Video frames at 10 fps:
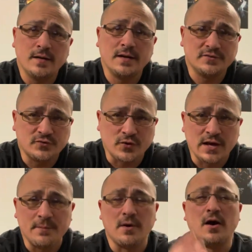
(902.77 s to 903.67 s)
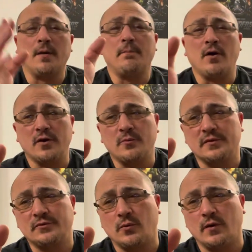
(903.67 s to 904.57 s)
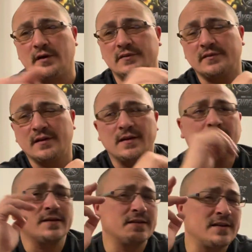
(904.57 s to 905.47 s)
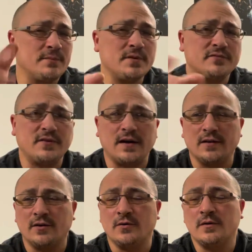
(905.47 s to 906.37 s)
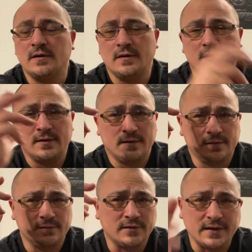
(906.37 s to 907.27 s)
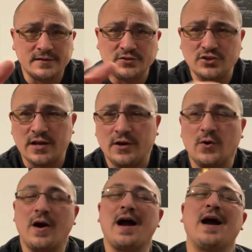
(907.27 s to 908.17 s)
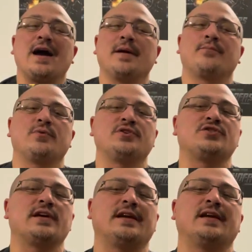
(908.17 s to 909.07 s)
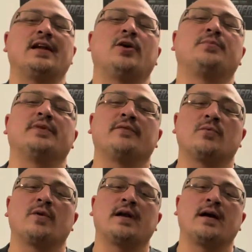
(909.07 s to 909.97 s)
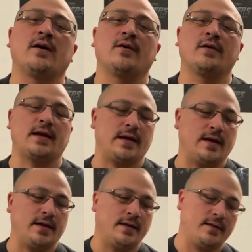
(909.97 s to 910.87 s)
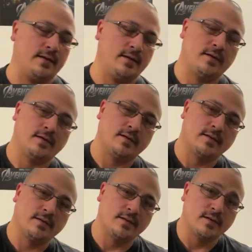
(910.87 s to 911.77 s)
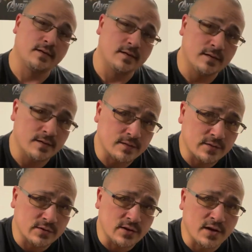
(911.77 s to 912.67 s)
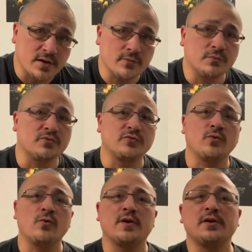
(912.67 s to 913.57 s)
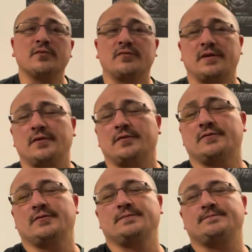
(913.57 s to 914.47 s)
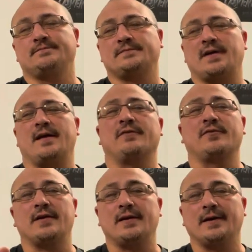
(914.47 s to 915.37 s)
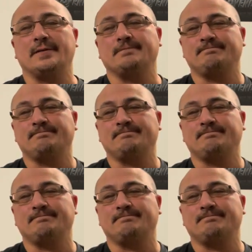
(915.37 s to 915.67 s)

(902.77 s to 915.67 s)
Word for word: Instagram, a punk with toys. Give me a follow like the channel, I appreciate it. It helps everyone out. And good luck storing your figures. Have a great night.